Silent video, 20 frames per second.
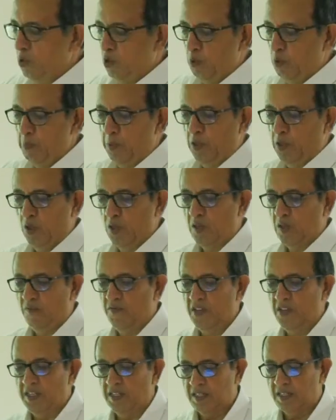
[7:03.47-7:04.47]
So because of
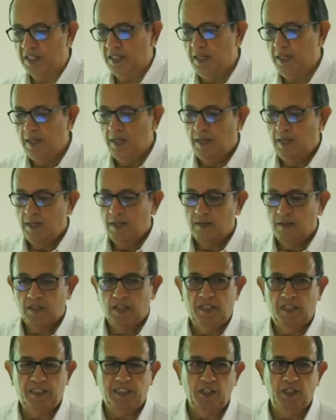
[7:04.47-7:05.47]
this,
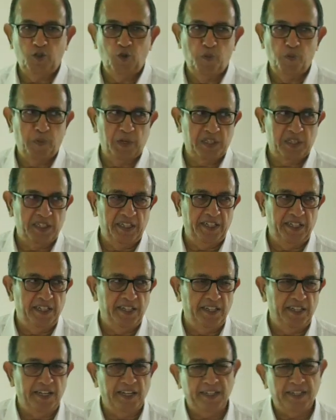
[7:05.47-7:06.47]

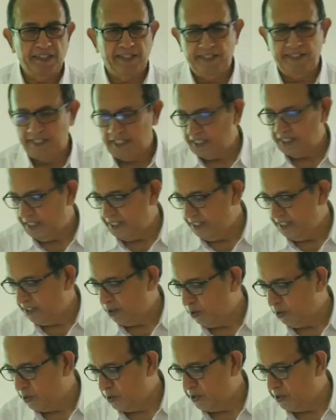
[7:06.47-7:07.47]
32% reduction in
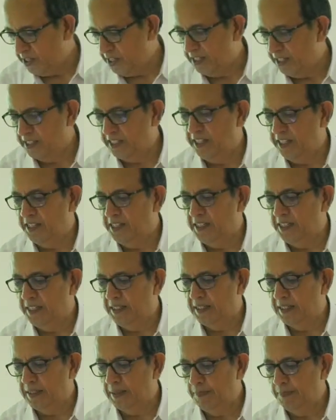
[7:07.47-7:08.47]
coronary artery
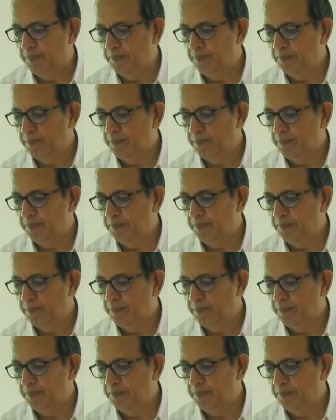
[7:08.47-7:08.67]
disease.